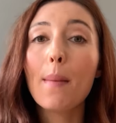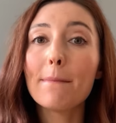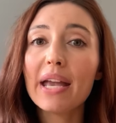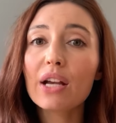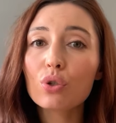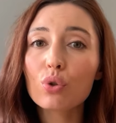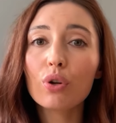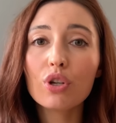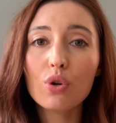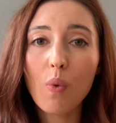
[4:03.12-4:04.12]
Make
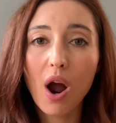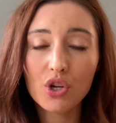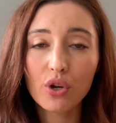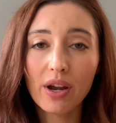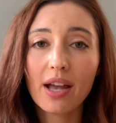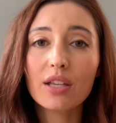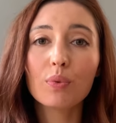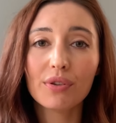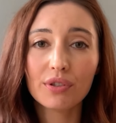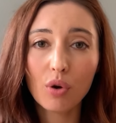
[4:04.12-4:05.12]
sure you wash your hands
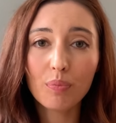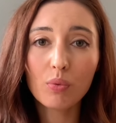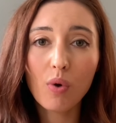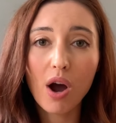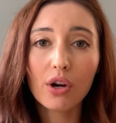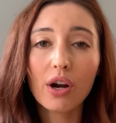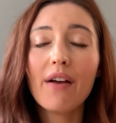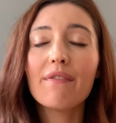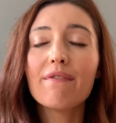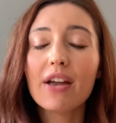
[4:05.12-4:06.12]
with soap and
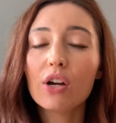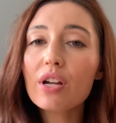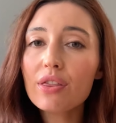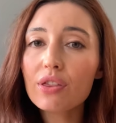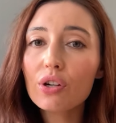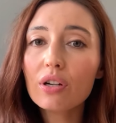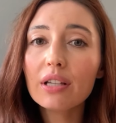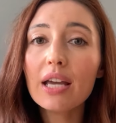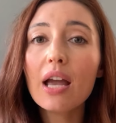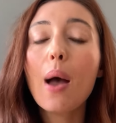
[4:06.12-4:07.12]
water very
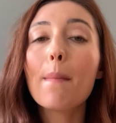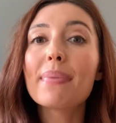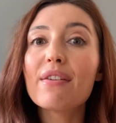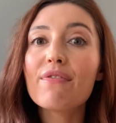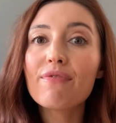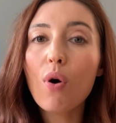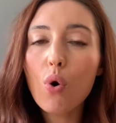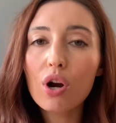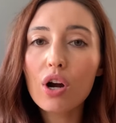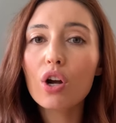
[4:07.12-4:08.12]
thoroughly
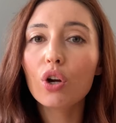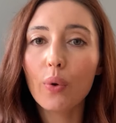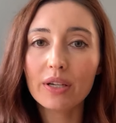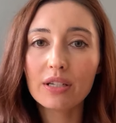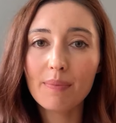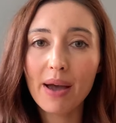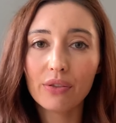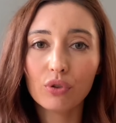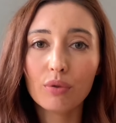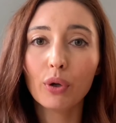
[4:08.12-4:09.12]
before going to the
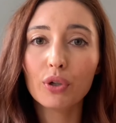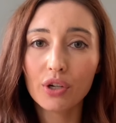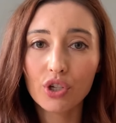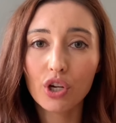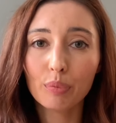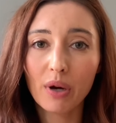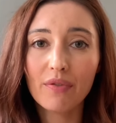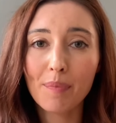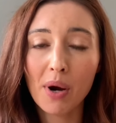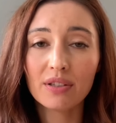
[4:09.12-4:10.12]
bathroom or touching your
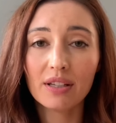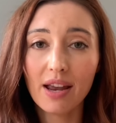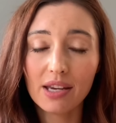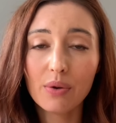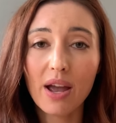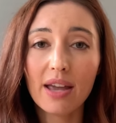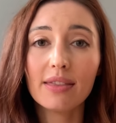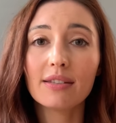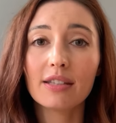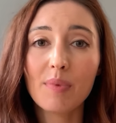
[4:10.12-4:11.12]
private parts in any way.
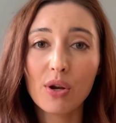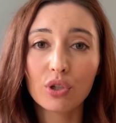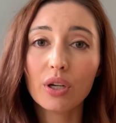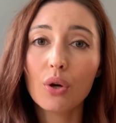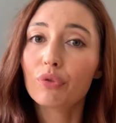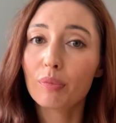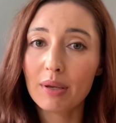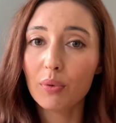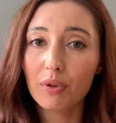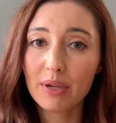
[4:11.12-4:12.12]
This especially goes for
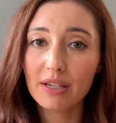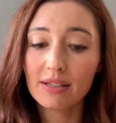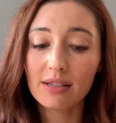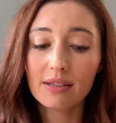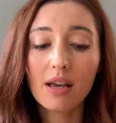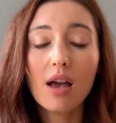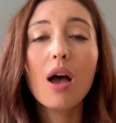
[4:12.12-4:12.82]
people with penises.